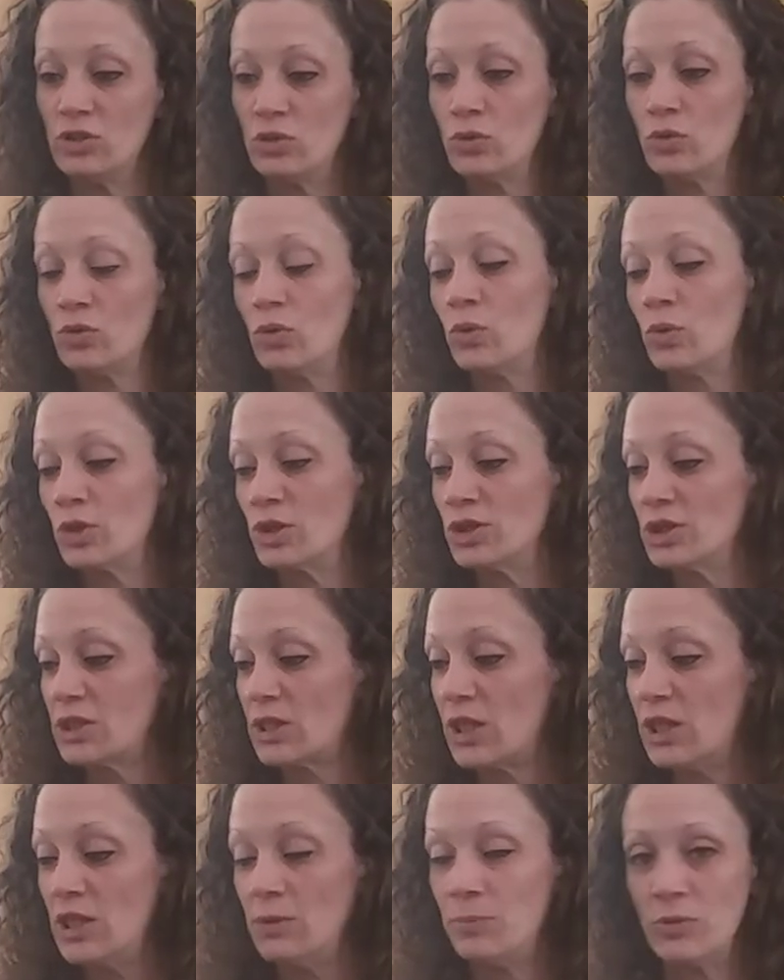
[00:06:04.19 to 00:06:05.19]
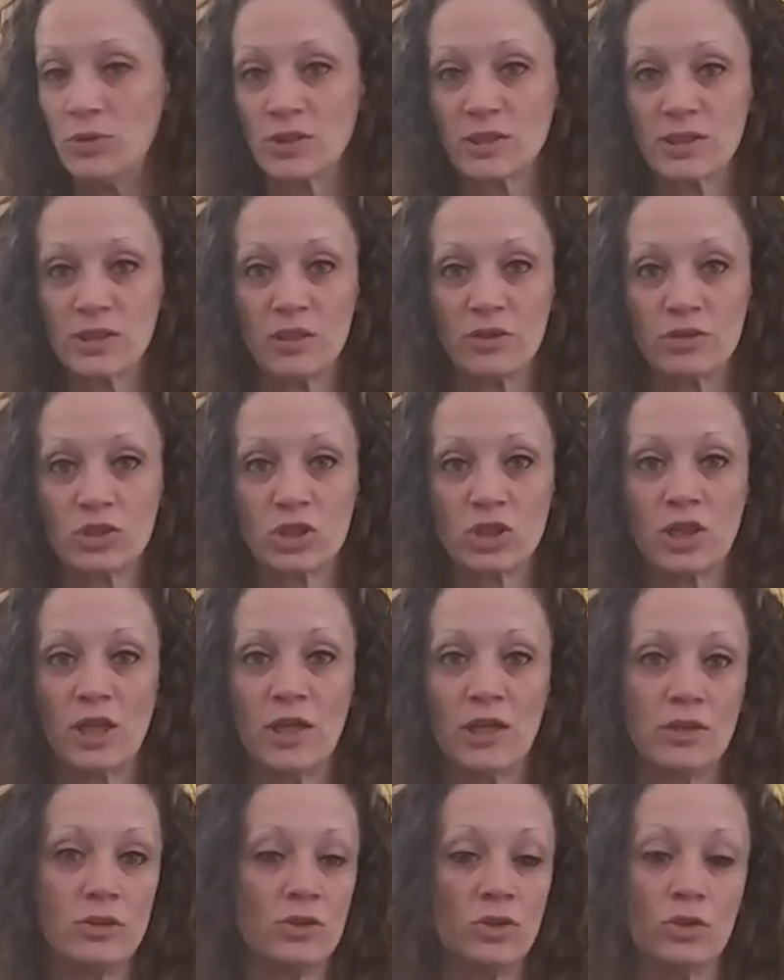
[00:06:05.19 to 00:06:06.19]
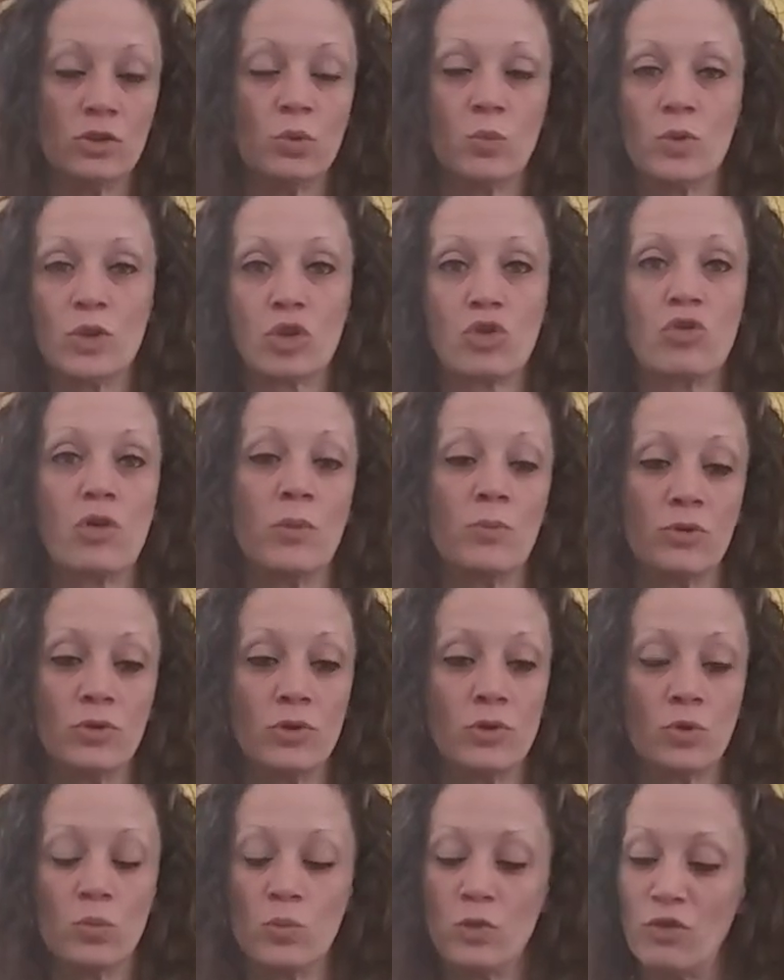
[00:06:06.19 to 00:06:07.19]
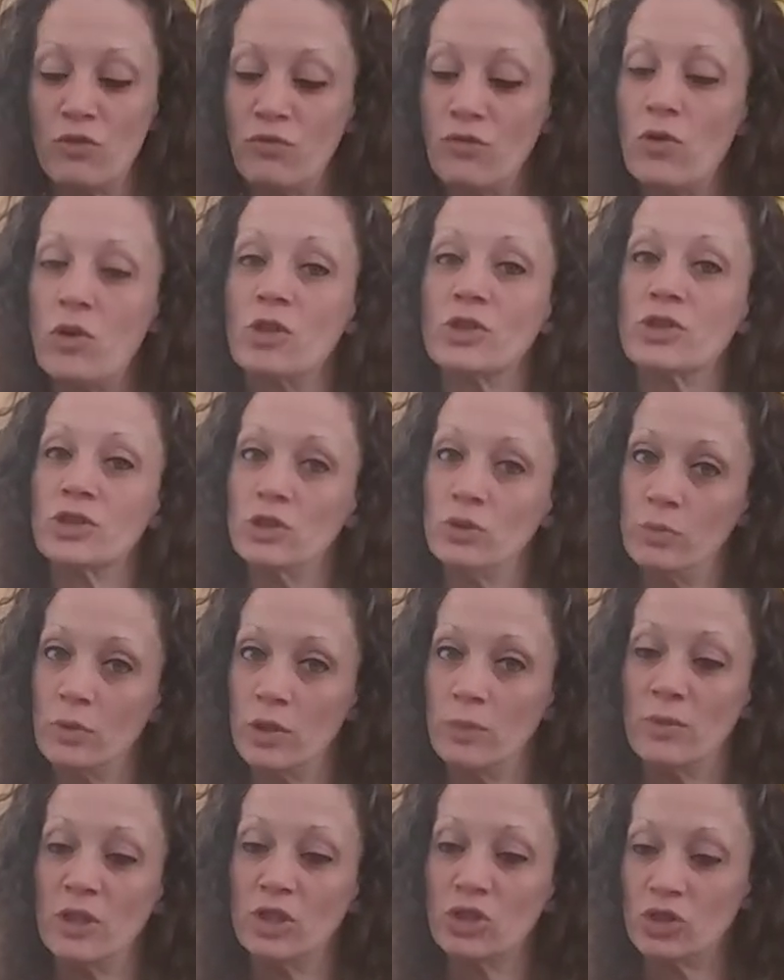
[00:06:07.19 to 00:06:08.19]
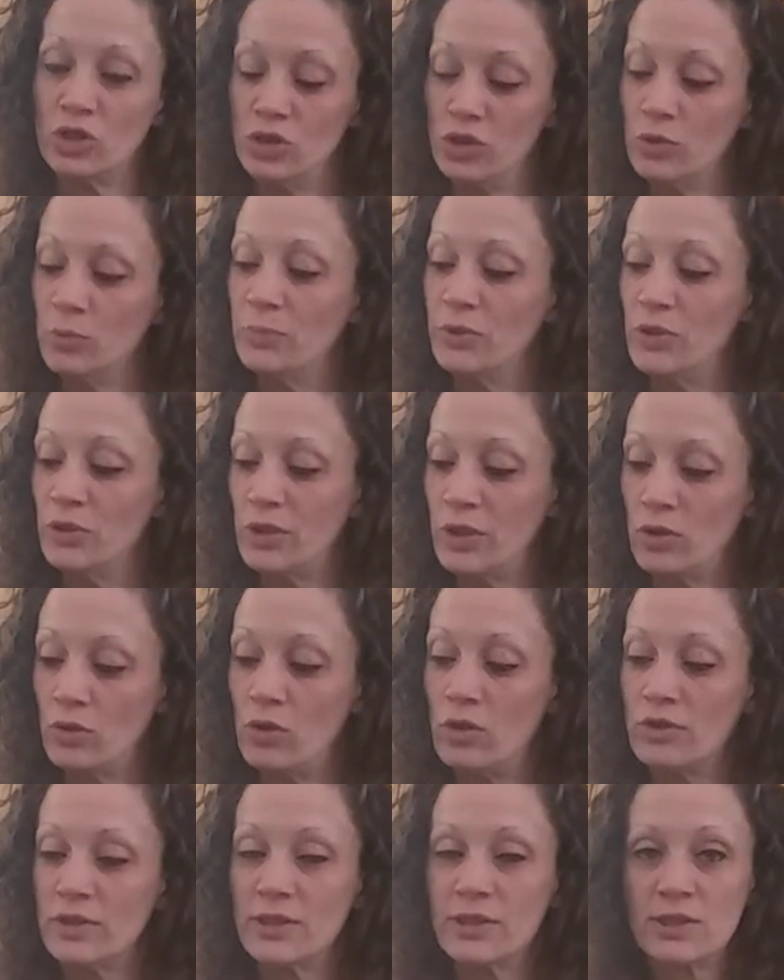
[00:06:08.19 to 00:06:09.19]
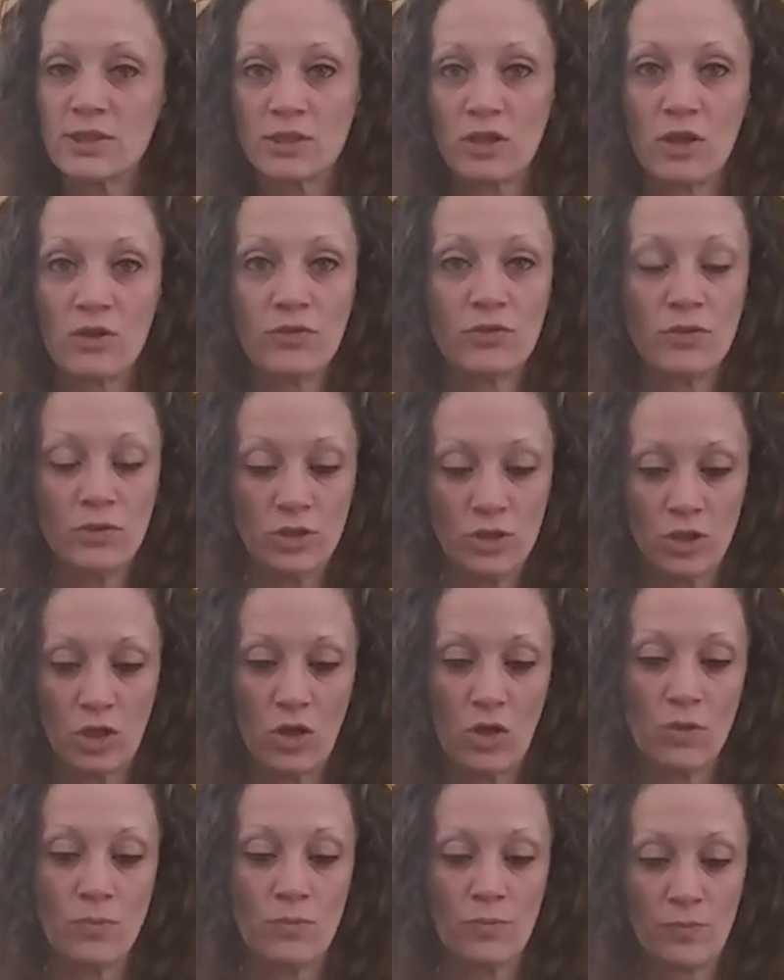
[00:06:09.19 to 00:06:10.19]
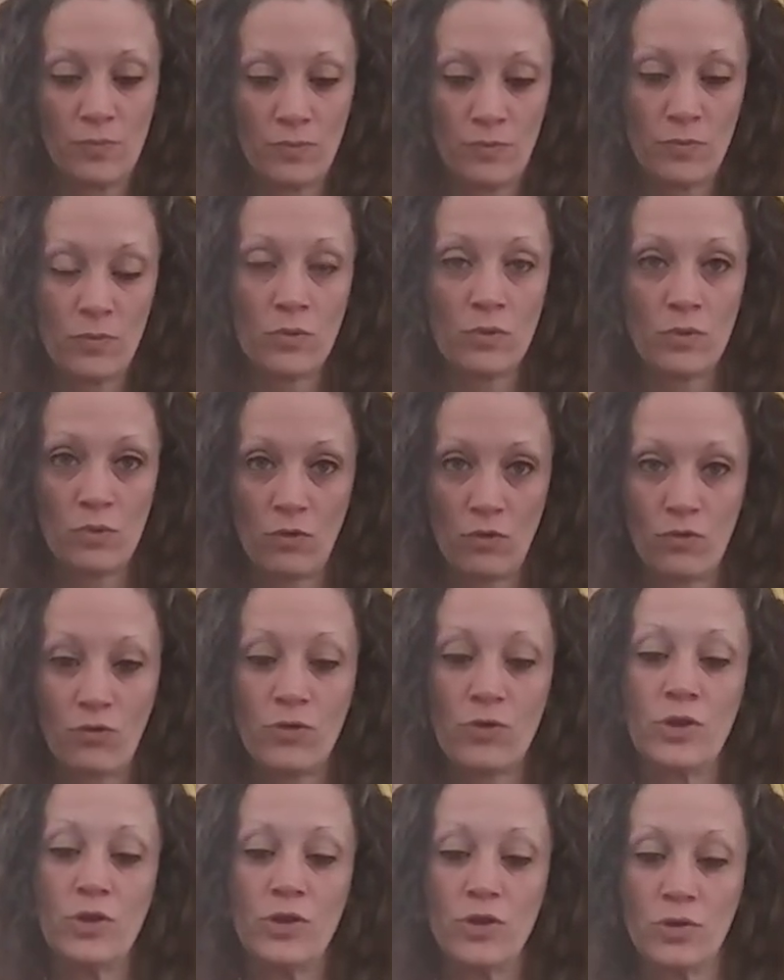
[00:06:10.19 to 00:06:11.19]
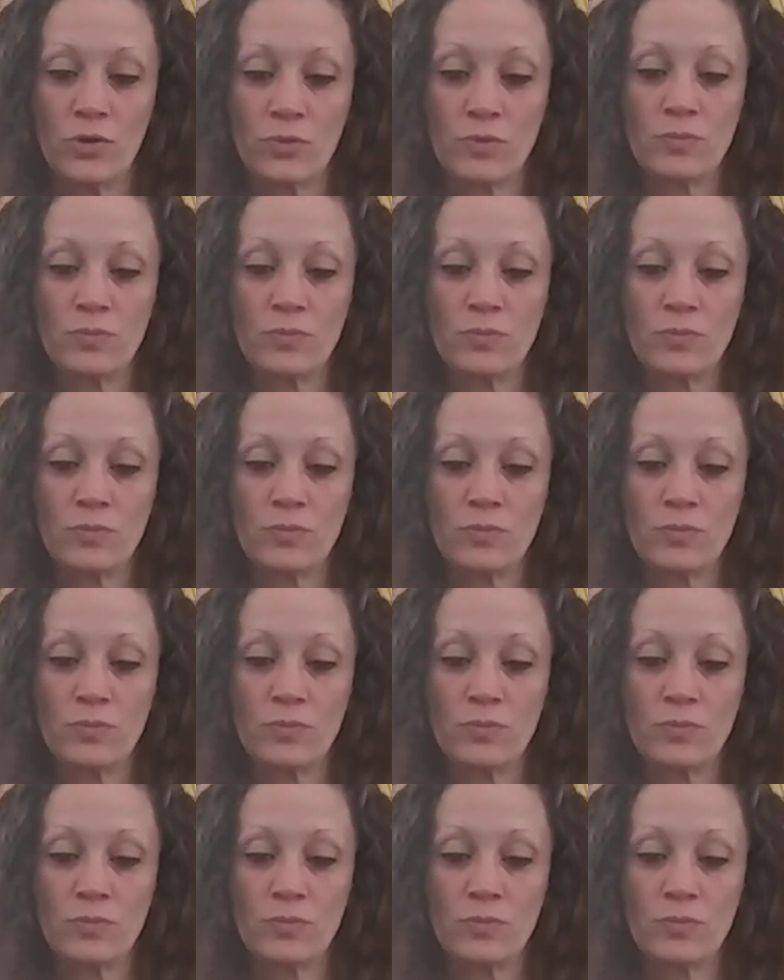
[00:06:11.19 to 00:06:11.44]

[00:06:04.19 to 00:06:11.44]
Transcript: in order to keep yourself straight. You don't want to crumble. You don't want to fall. So you want to make sure you're building all this stuff, you know, for you.